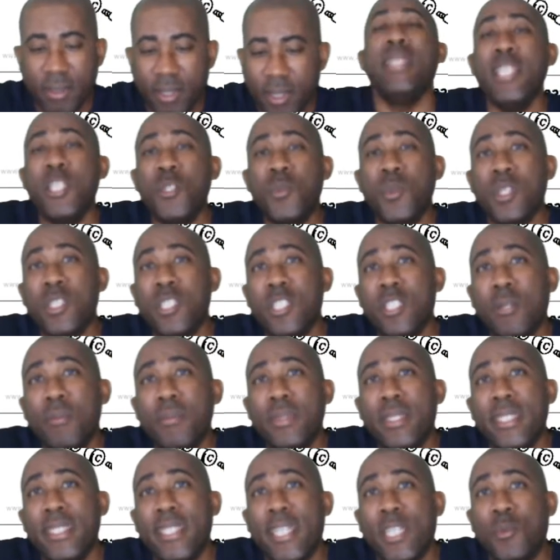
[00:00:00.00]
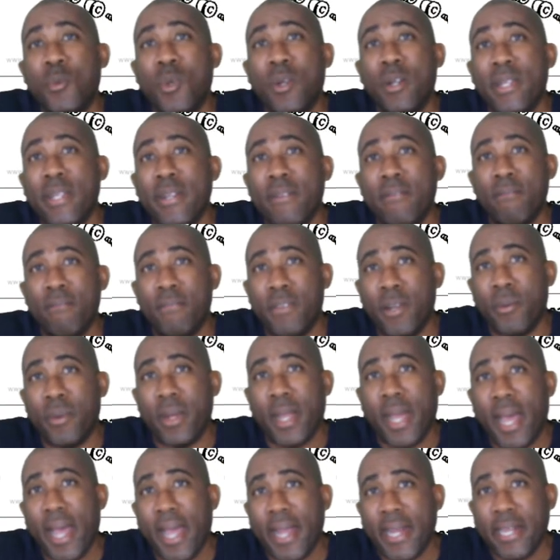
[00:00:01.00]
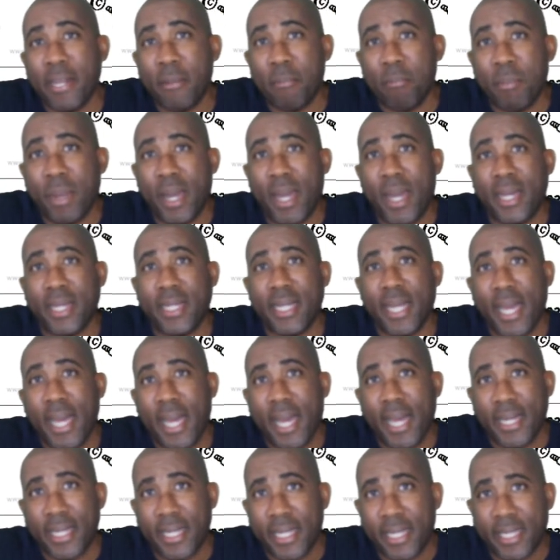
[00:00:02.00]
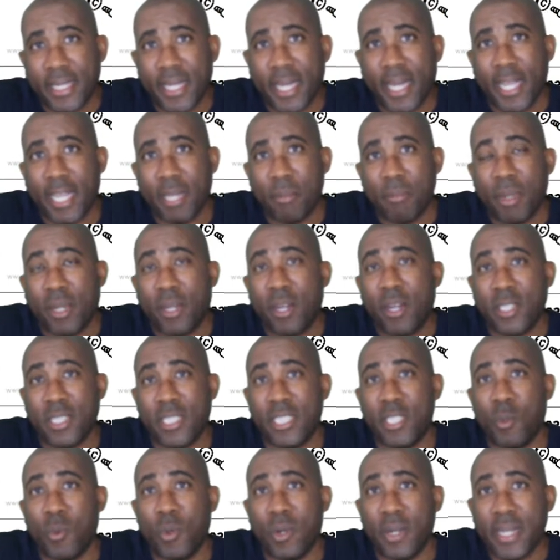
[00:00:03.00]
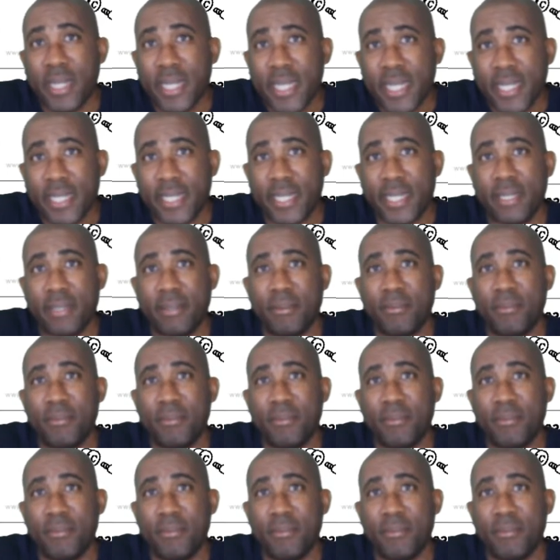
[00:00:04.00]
These were something that were in very high demand at the time because they were needed.